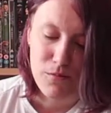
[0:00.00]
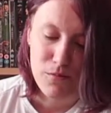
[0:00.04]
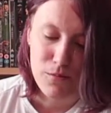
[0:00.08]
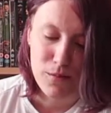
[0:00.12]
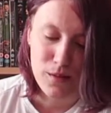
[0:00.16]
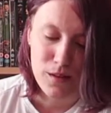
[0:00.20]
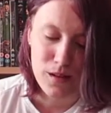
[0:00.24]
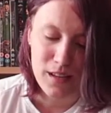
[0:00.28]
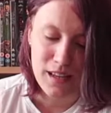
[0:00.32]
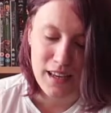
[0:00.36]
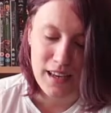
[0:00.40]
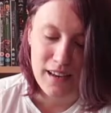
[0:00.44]

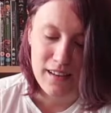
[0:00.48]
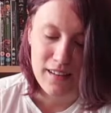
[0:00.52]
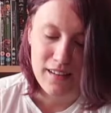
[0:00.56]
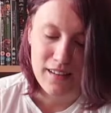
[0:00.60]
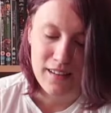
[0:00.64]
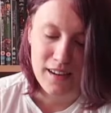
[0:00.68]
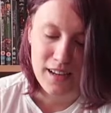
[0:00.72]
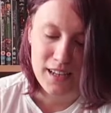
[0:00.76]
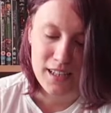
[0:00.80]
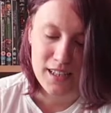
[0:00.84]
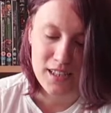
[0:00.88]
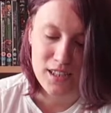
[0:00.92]
But yeah,
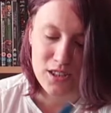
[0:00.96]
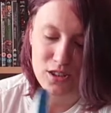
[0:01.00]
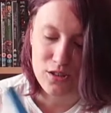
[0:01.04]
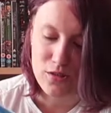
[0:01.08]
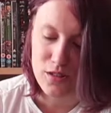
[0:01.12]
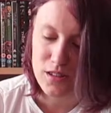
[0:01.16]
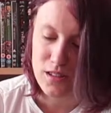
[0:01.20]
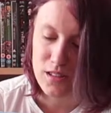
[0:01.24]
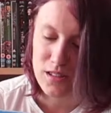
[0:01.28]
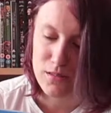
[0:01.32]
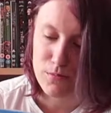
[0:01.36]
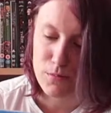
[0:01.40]
I actually
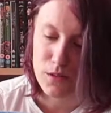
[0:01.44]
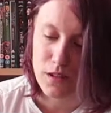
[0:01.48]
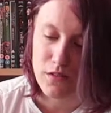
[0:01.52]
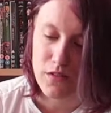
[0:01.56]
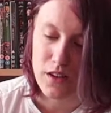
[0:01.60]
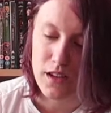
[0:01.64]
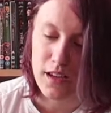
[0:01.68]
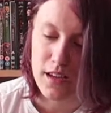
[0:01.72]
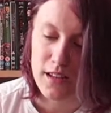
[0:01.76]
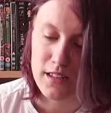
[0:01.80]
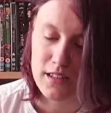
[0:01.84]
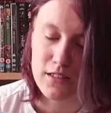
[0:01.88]
enjoyed this
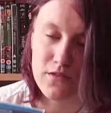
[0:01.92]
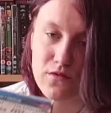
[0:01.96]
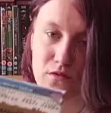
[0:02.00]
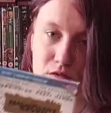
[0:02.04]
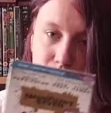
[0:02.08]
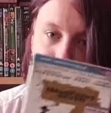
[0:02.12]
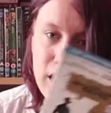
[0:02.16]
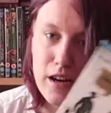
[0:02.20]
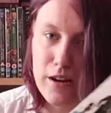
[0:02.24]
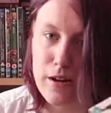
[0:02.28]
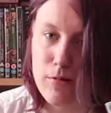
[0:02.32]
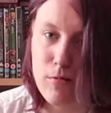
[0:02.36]
movie, and it's
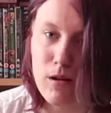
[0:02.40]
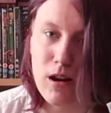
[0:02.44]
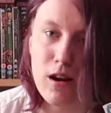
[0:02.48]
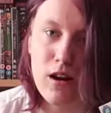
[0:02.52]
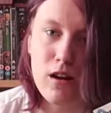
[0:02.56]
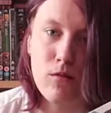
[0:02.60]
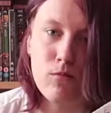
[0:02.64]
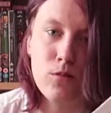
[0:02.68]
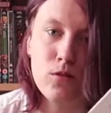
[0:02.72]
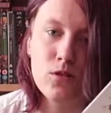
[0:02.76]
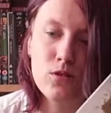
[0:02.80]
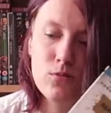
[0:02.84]
very
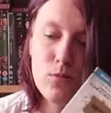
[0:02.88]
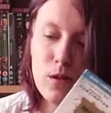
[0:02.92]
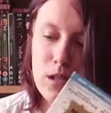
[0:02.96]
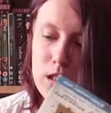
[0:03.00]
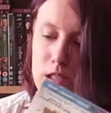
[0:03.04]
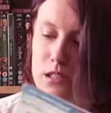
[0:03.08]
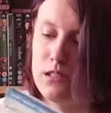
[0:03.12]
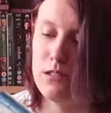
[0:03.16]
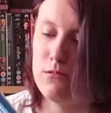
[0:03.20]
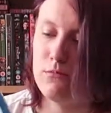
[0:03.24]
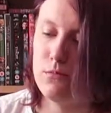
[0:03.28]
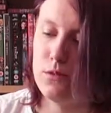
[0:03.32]
rare I watch
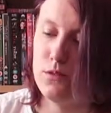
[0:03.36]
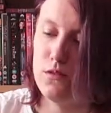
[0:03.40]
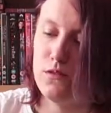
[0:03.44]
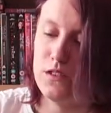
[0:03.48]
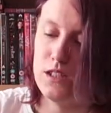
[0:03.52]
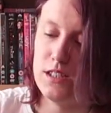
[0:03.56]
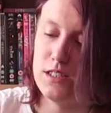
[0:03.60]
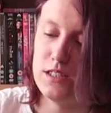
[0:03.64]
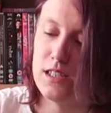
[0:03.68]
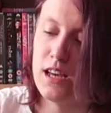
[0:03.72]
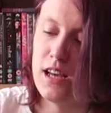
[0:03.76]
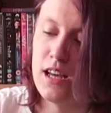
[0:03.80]
Western
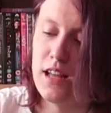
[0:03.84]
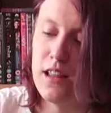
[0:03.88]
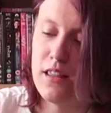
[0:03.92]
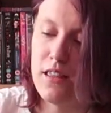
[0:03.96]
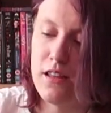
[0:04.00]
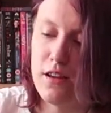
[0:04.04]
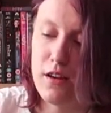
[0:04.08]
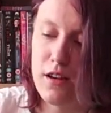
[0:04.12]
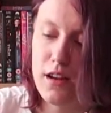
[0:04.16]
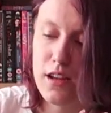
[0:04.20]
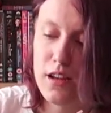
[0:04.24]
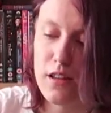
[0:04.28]
movies.
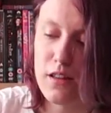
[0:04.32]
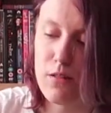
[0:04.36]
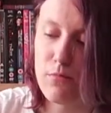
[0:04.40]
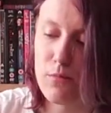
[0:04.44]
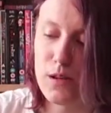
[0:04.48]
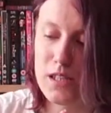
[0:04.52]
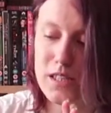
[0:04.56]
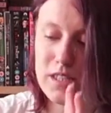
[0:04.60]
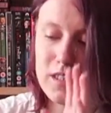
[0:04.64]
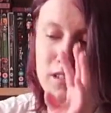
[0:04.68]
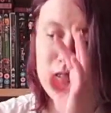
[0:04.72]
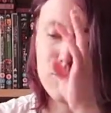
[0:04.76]
The only other
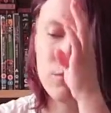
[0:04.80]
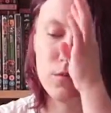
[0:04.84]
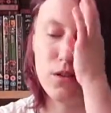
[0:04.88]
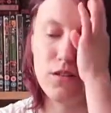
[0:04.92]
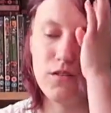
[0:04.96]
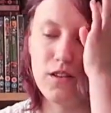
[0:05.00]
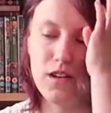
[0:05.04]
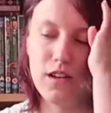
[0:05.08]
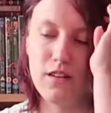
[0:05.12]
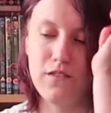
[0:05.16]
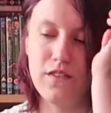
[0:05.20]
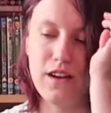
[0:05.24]
Western
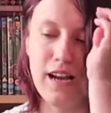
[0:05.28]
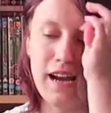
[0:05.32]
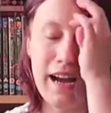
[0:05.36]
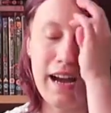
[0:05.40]
movie I've